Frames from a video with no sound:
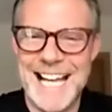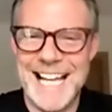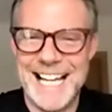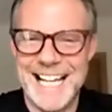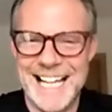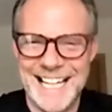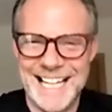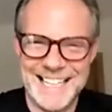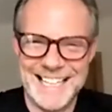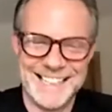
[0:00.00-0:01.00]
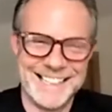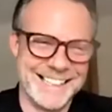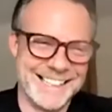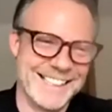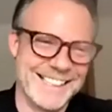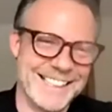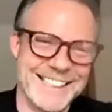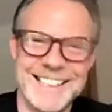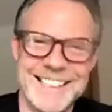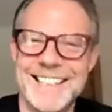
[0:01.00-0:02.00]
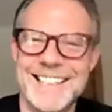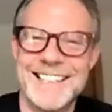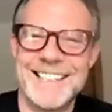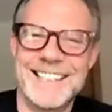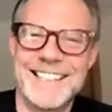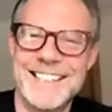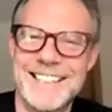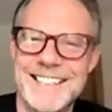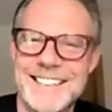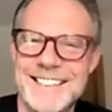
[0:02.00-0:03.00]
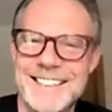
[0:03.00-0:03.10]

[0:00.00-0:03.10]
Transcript: No words are spoken by the person on screen.